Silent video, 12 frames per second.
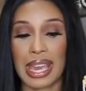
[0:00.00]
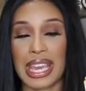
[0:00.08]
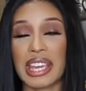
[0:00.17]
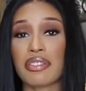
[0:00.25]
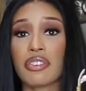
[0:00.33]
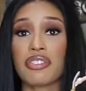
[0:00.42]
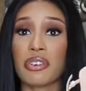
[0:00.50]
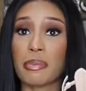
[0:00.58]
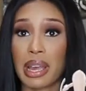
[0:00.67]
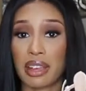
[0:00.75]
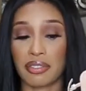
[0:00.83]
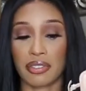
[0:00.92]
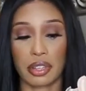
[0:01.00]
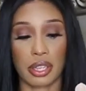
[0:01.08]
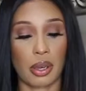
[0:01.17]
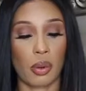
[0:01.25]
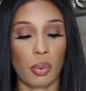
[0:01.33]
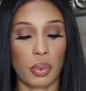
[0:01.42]
Even for my
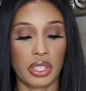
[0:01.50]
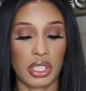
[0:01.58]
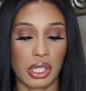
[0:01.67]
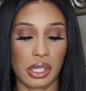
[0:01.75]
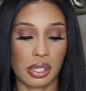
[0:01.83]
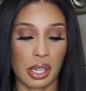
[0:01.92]
foot, which is,